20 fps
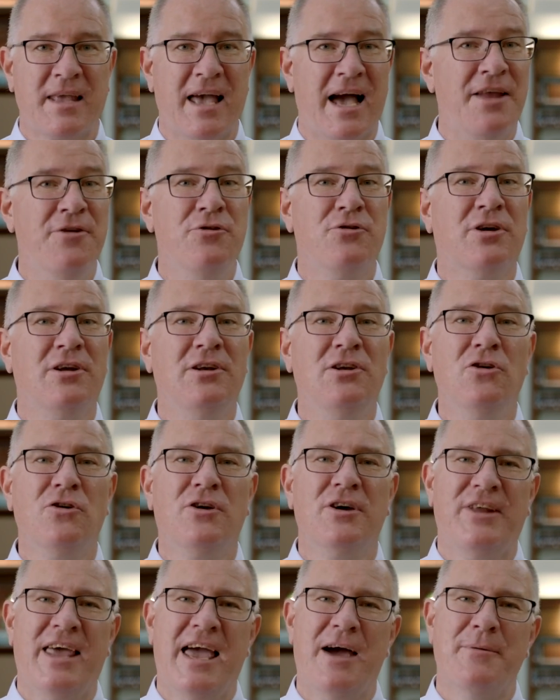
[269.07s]
And you can look
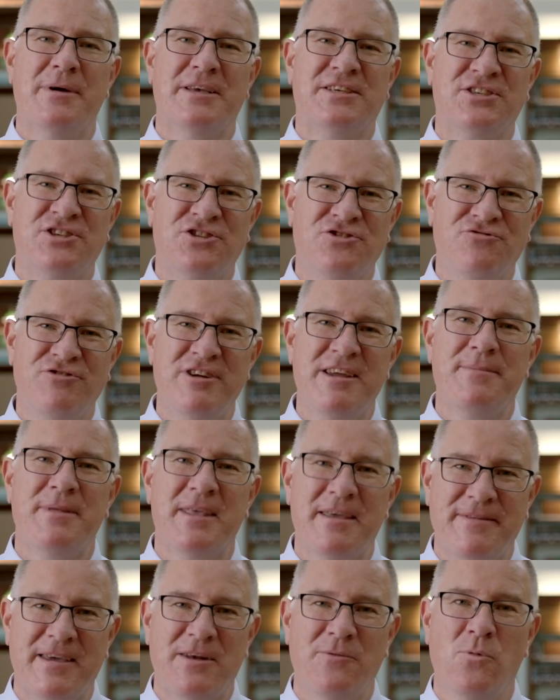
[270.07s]
at how extreme the
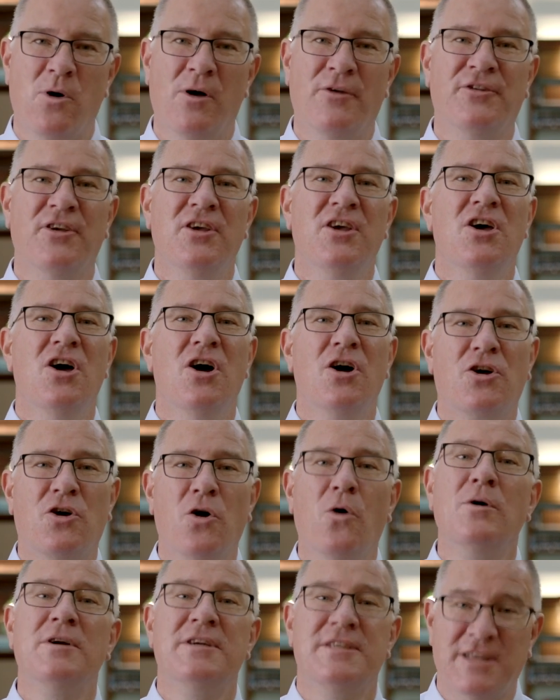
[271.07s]
event was
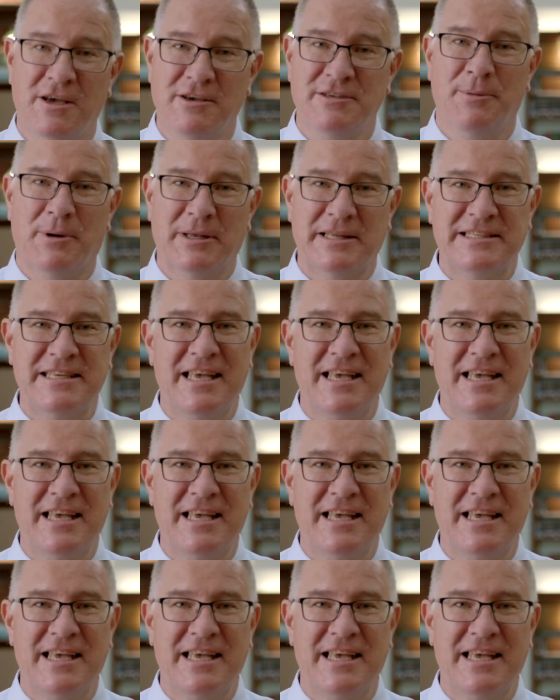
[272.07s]
according to those models.